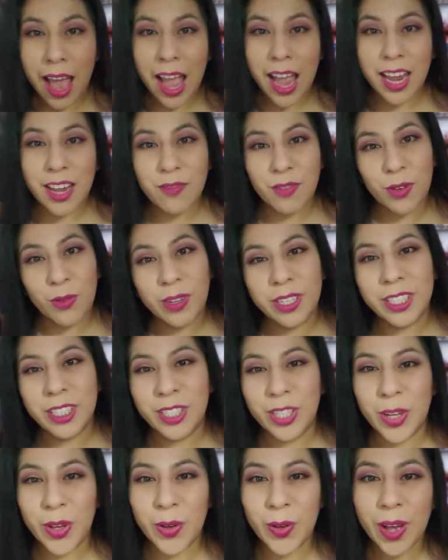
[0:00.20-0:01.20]
hi everyone
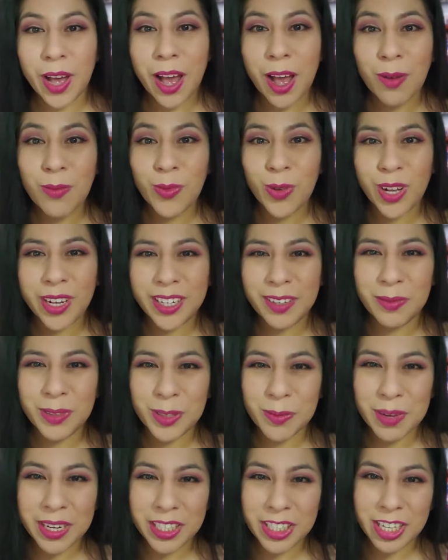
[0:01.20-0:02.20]
so um, welcome to
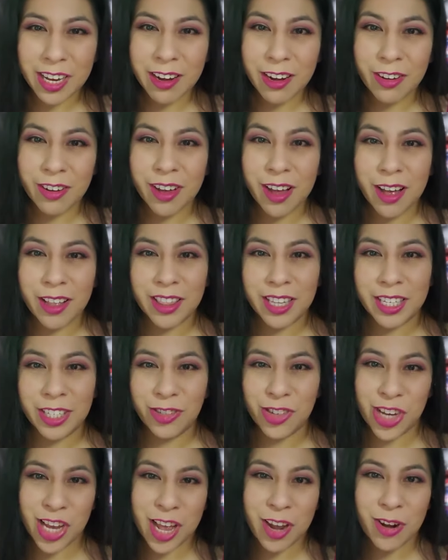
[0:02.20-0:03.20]
my channel on this
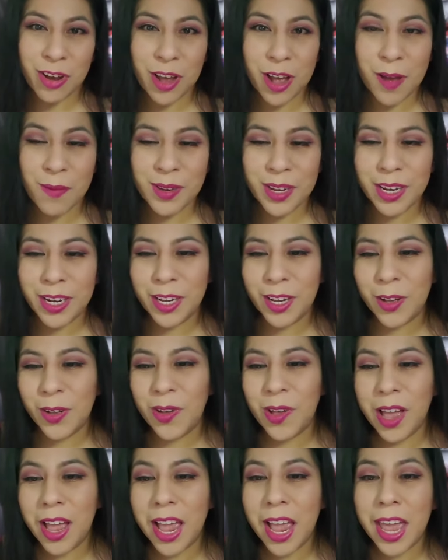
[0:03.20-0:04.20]
channel I'm gonna go
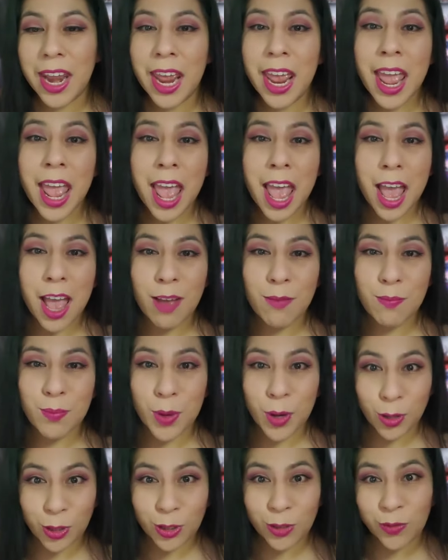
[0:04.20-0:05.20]
ahead and
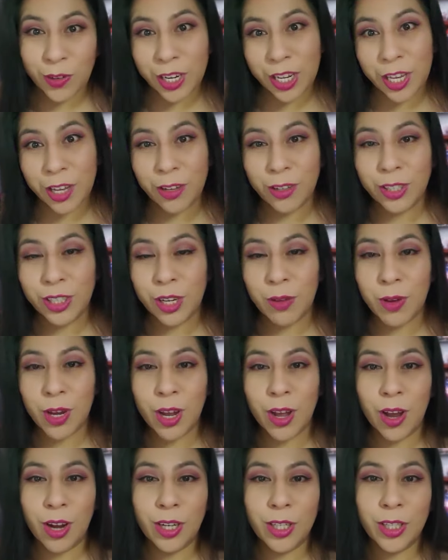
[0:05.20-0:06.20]
post videos in
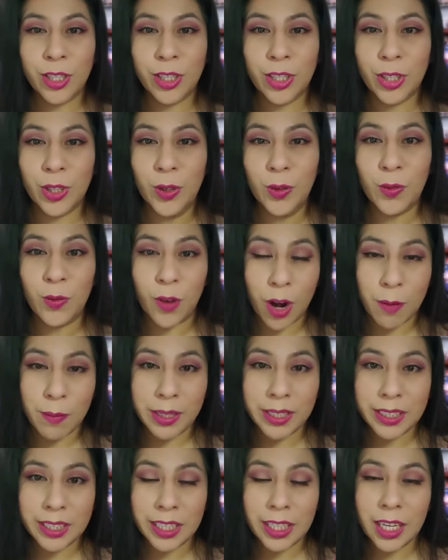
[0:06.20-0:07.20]
regards to
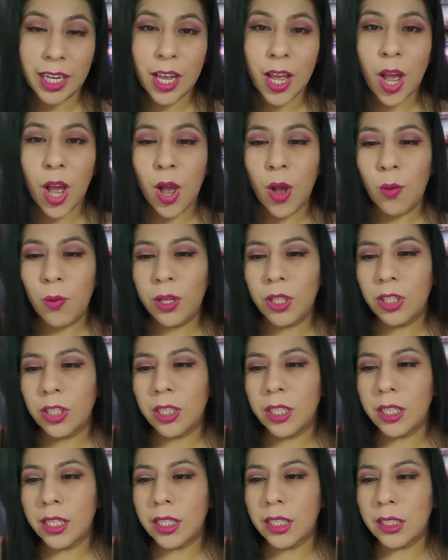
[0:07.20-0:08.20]
Farmasi which
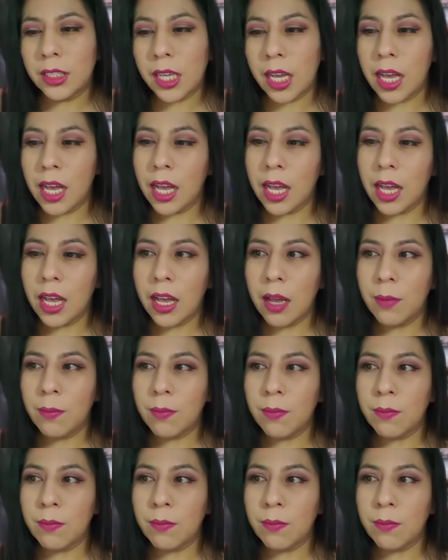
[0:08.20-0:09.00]
is a